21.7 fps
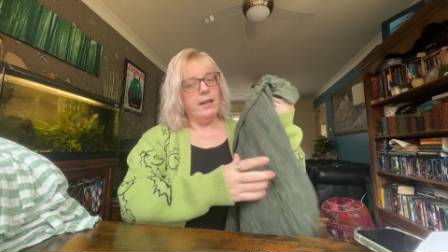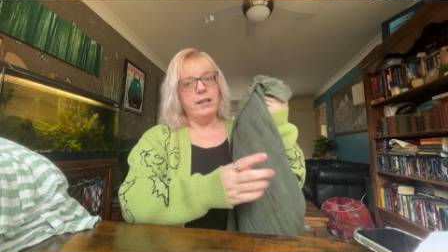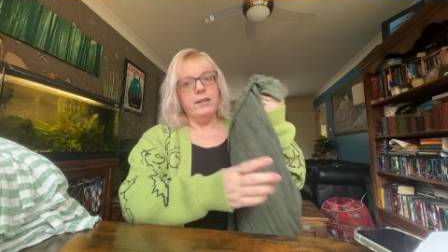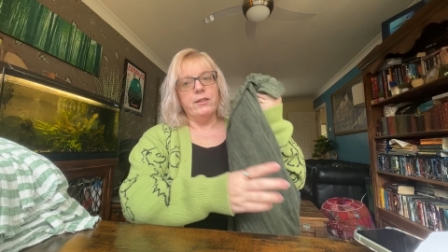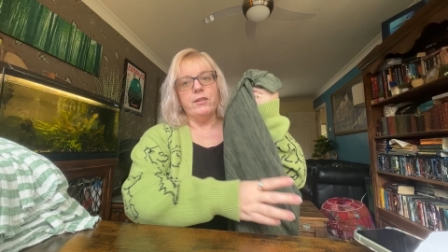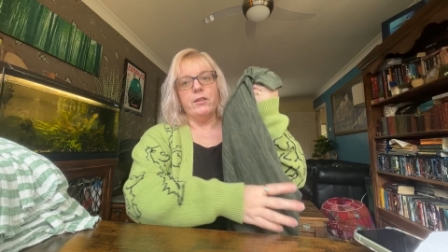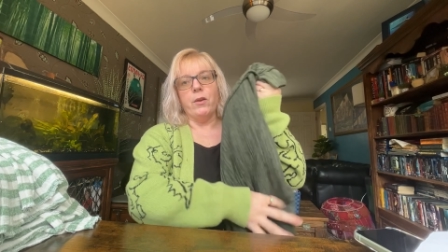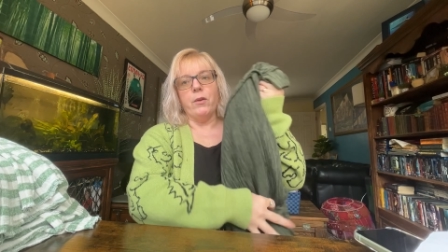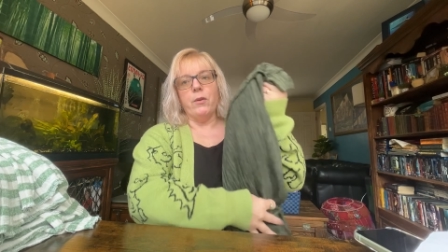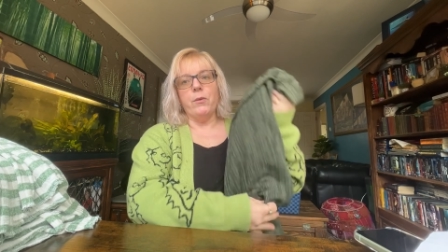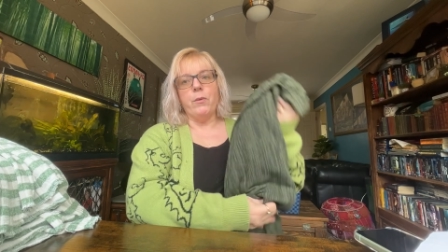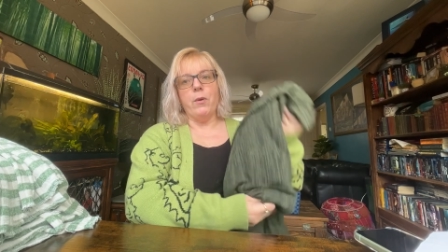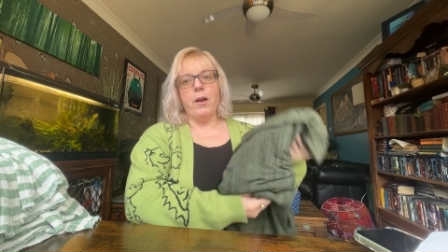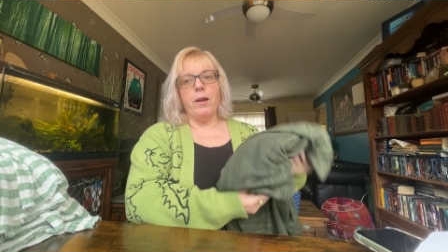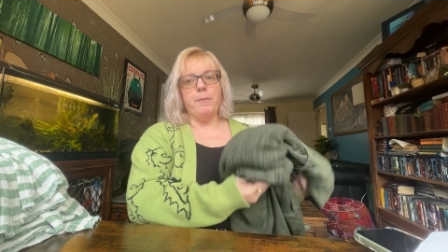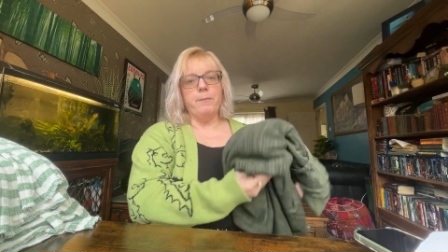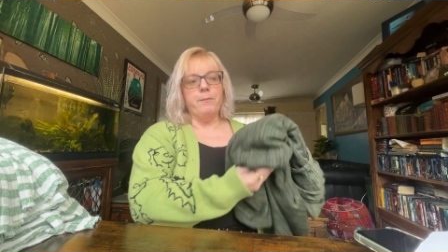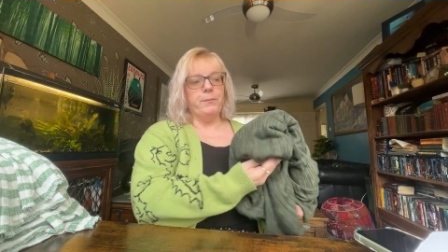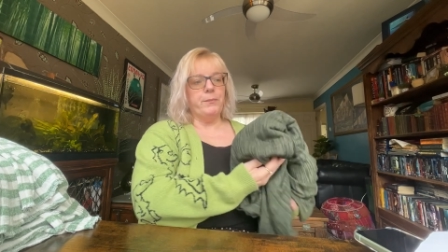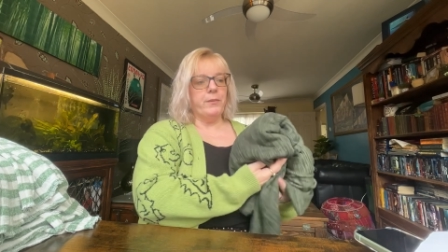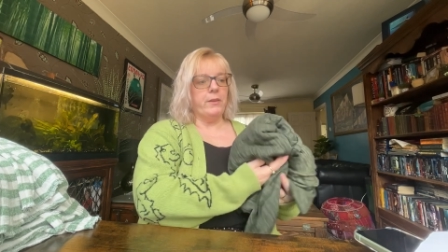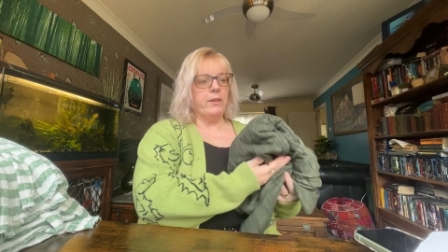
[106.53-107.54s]

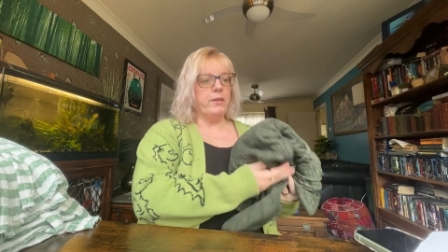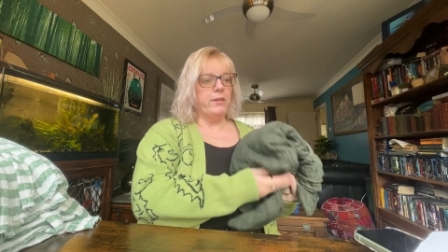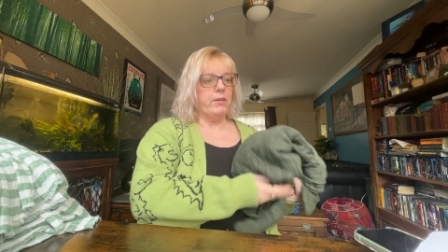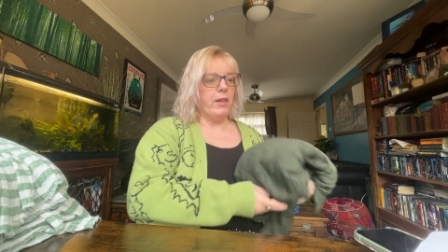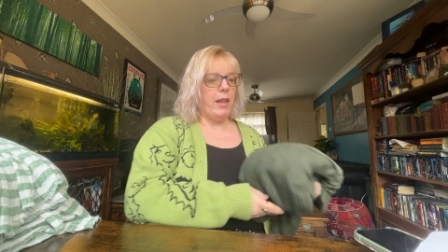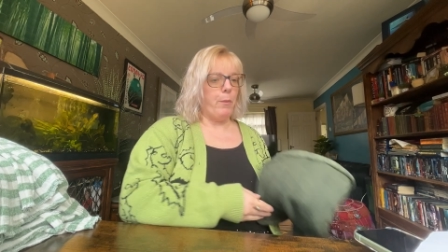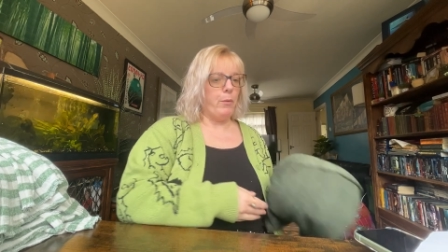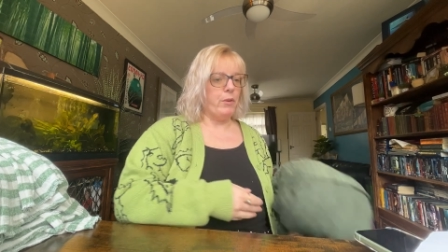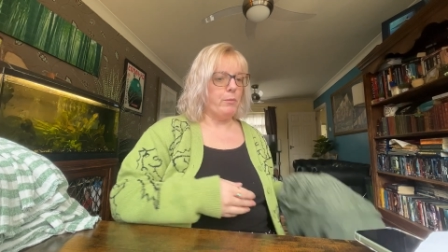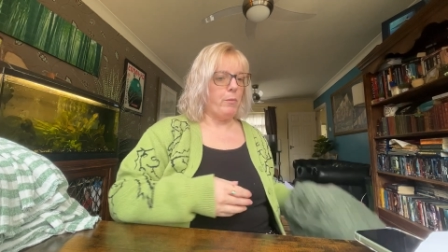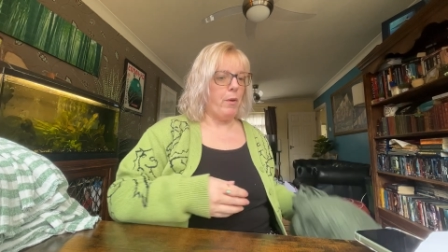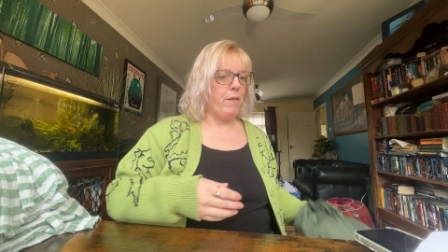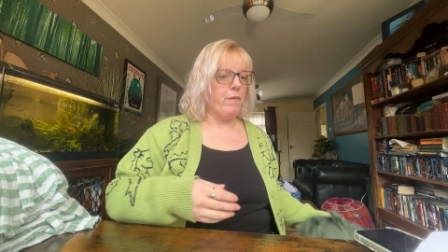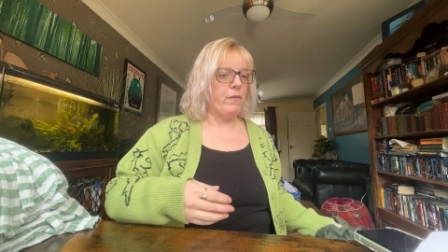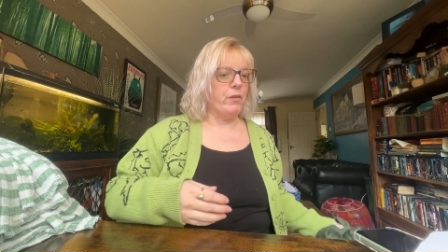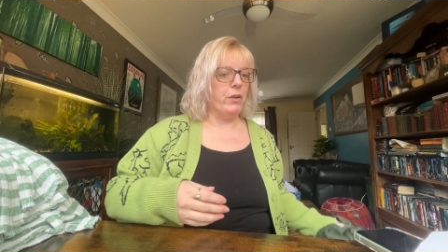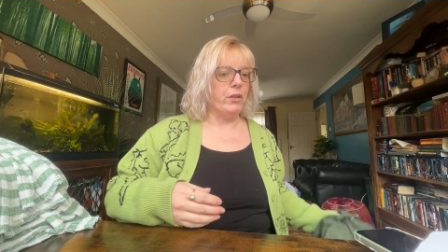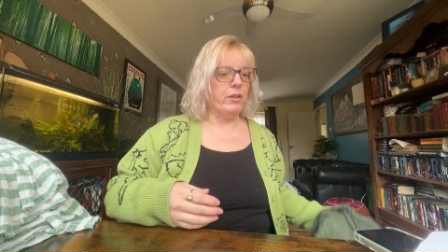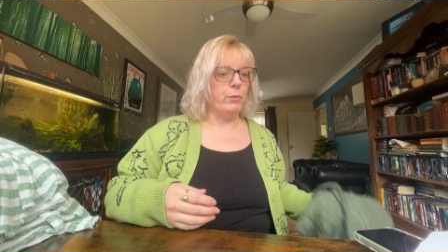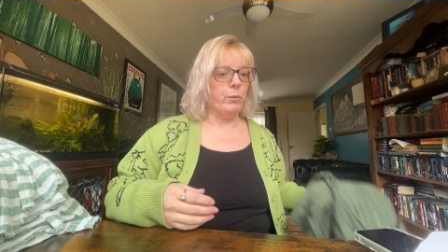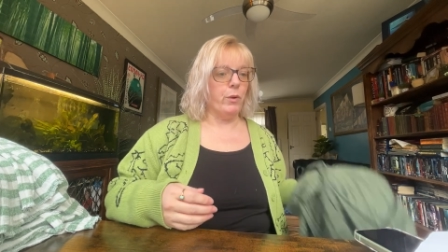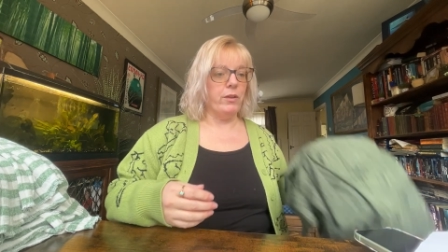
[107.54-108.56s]
So so that was my
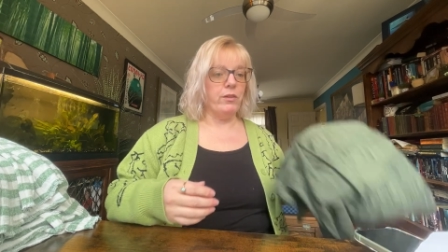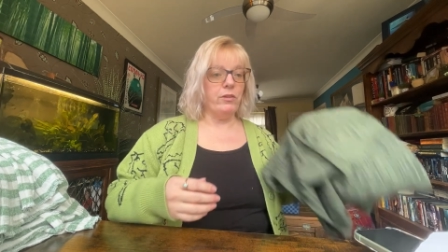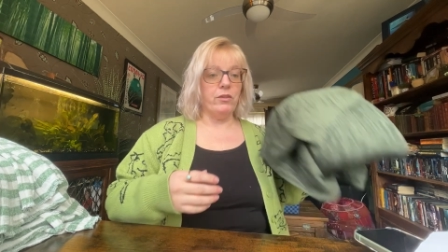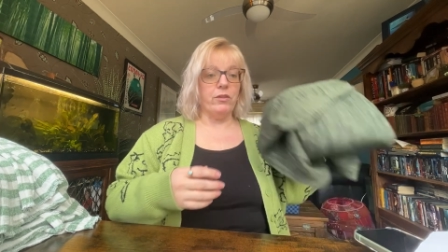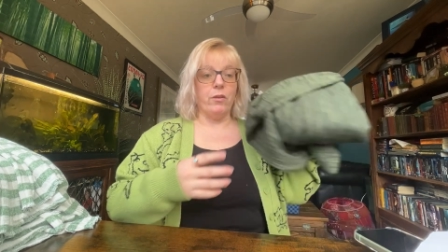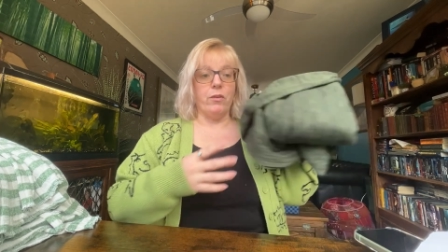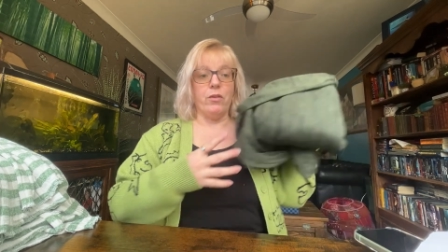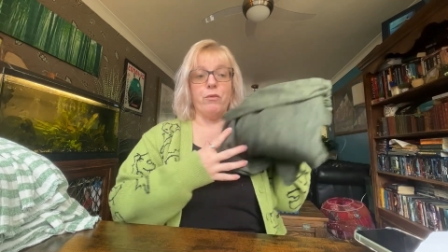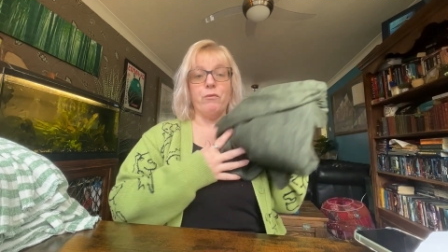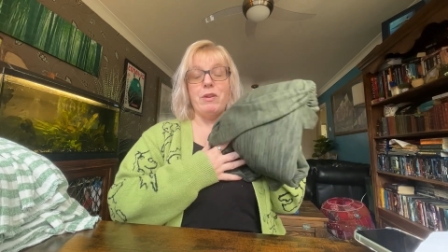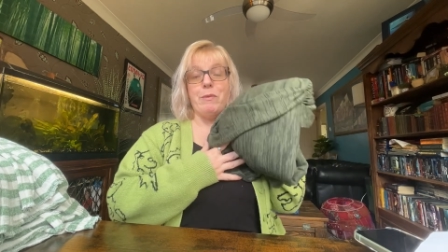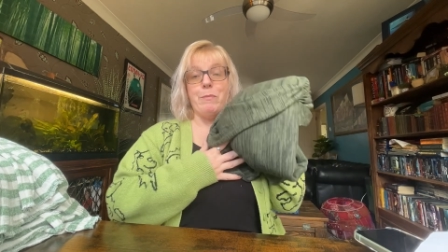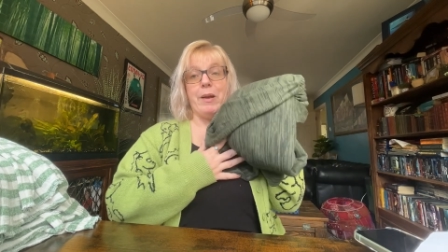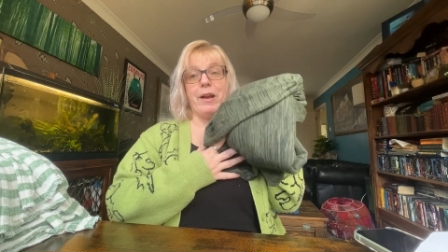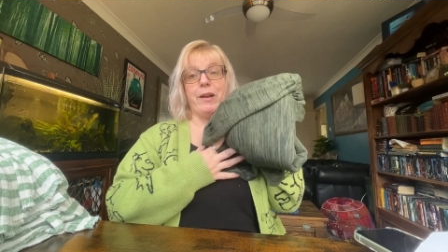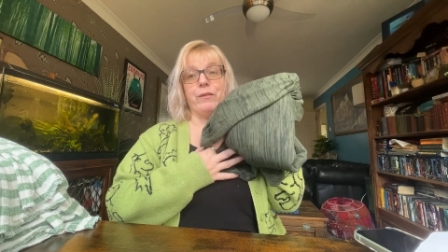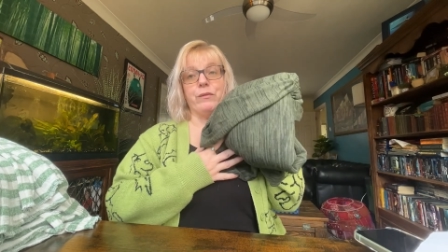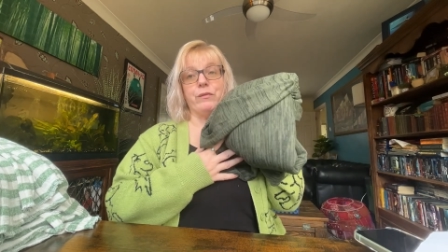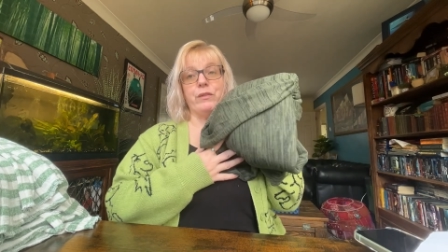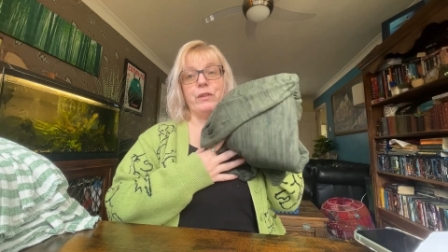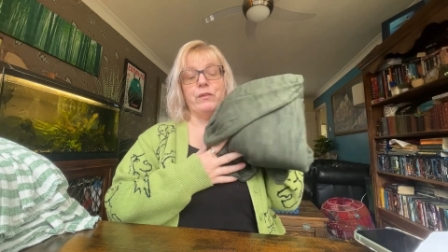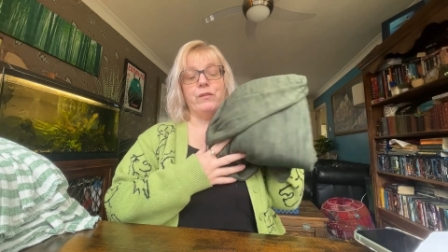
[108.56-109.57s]
first one. So
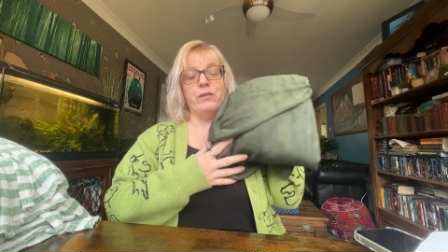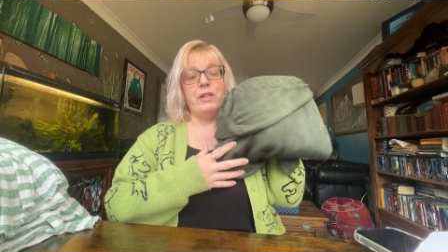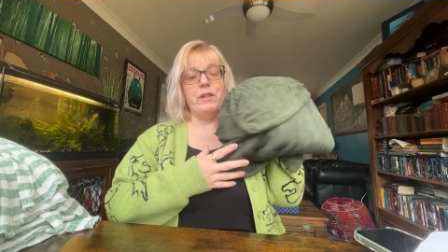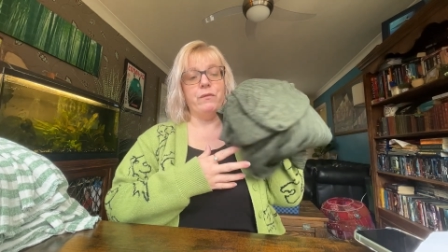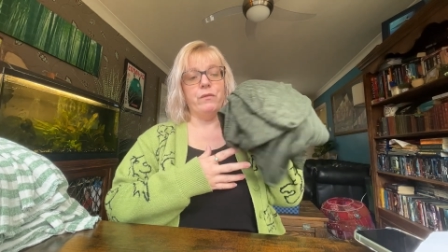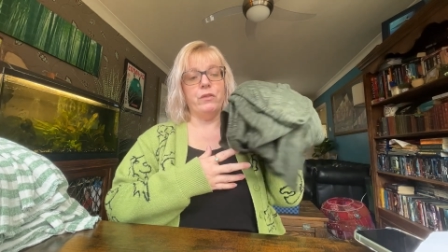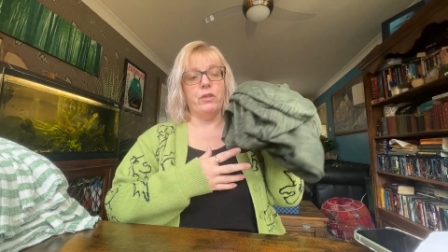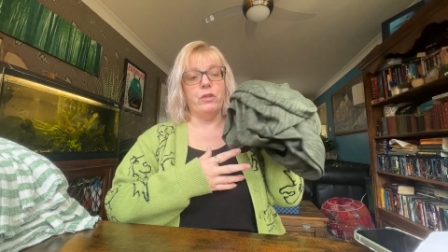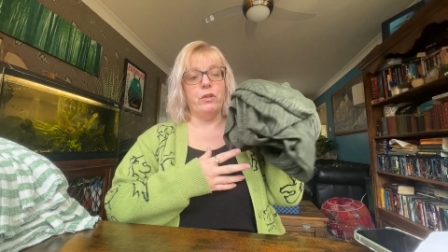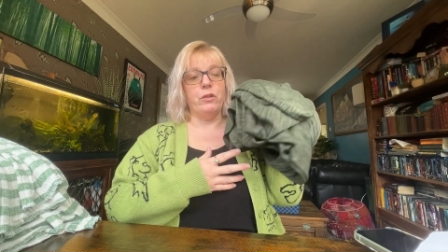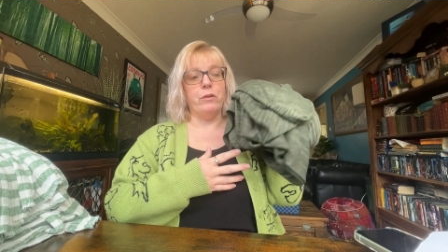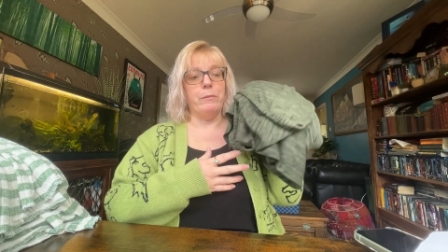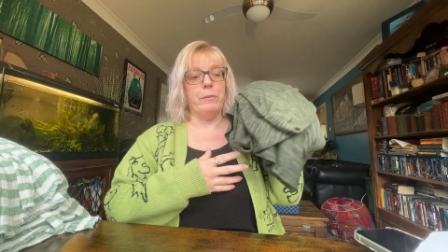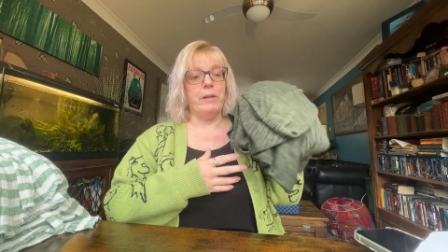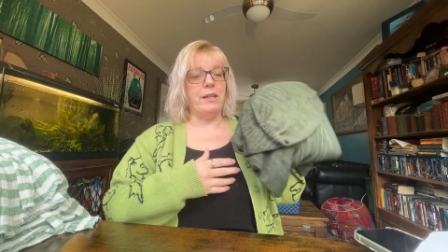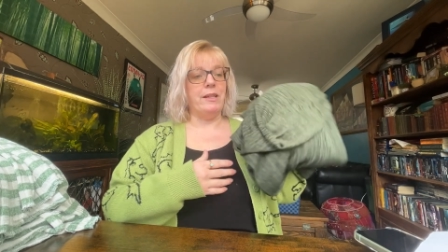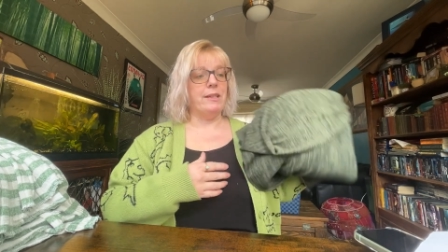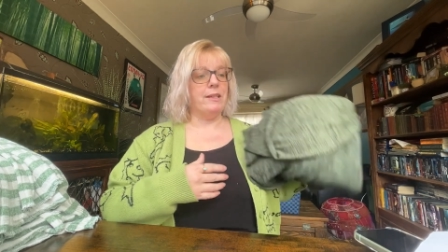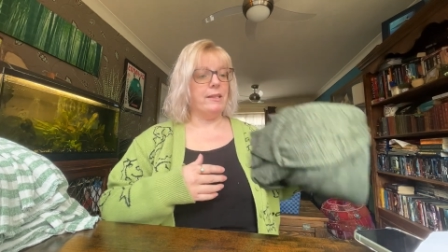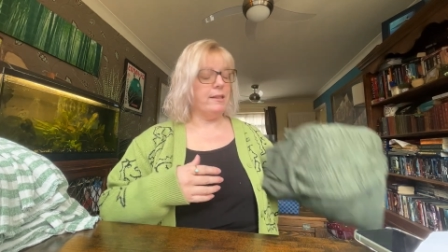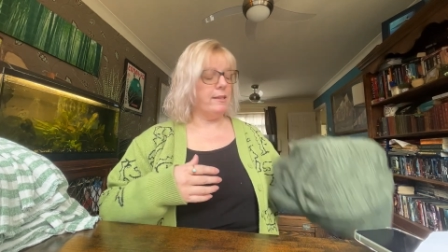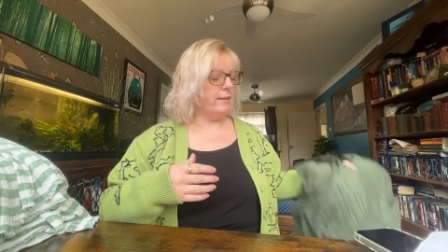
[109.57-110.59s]
£3.50 for 2
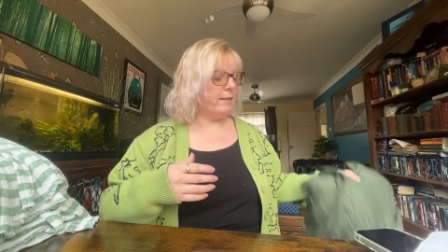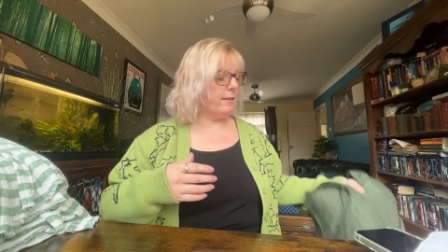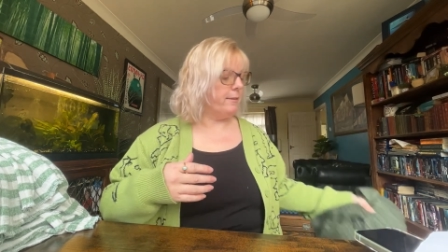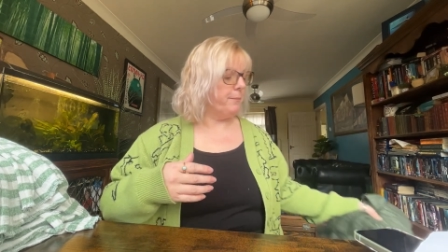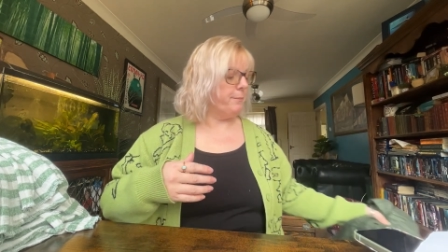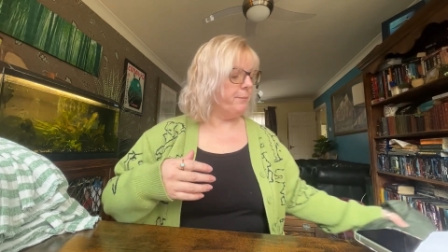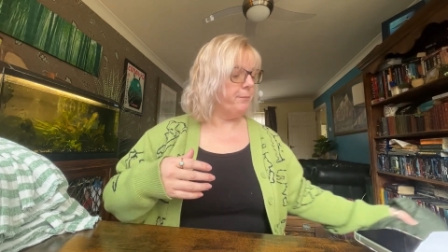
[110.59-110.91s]
meters.